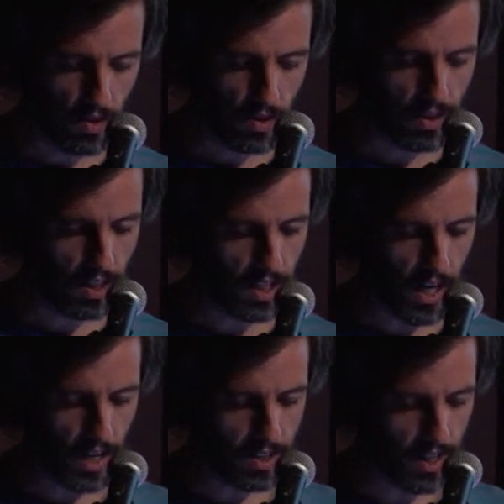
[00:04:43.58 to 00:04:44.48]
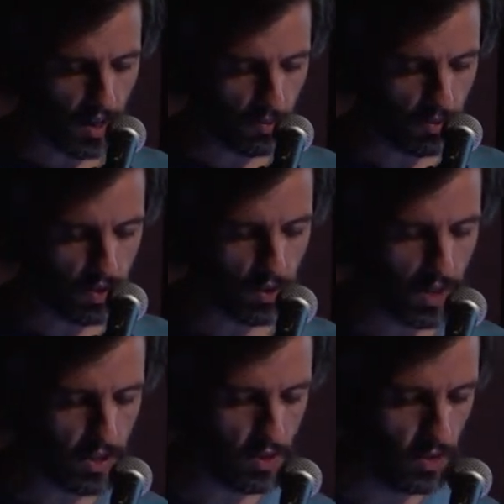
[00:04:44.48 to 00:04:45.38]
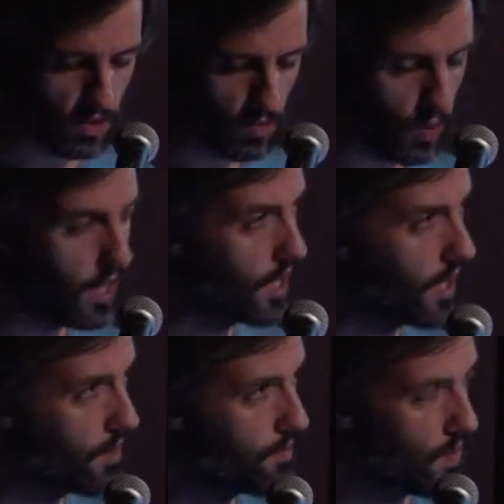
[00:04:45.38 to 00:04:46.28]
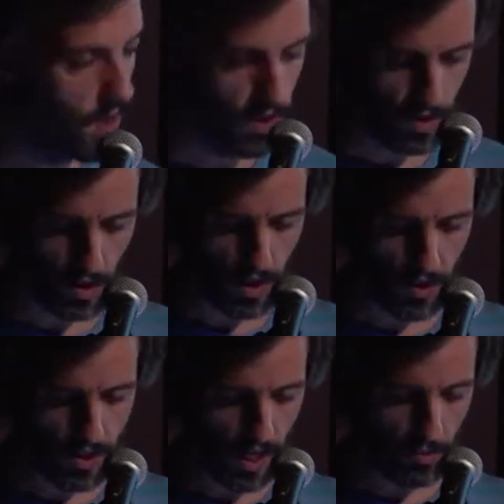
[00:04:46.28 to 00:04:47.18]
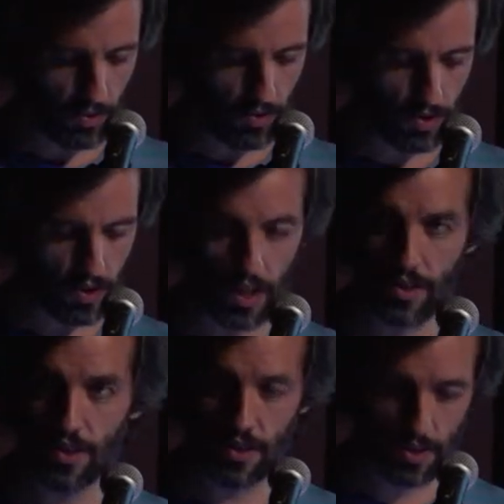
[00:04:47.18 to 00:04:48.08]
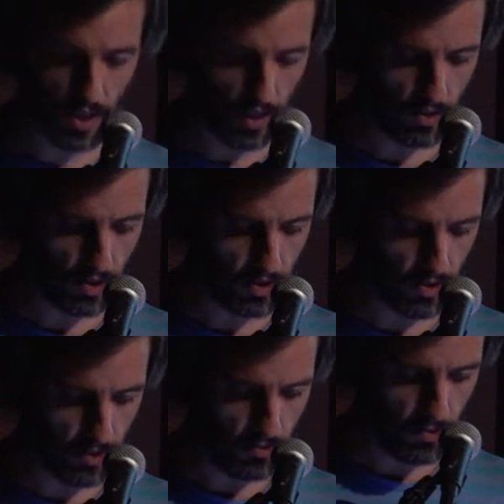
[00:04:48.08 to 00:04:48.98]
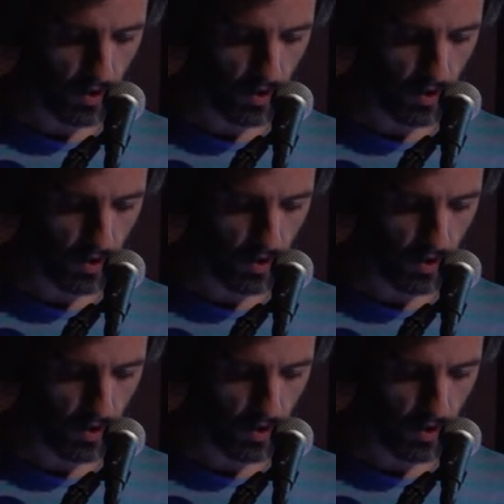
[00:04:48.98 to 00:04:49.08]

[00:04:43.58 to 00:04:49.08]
He's sitting at a table in a restaurant, waiting. The other tables, dozens, hundreds of them,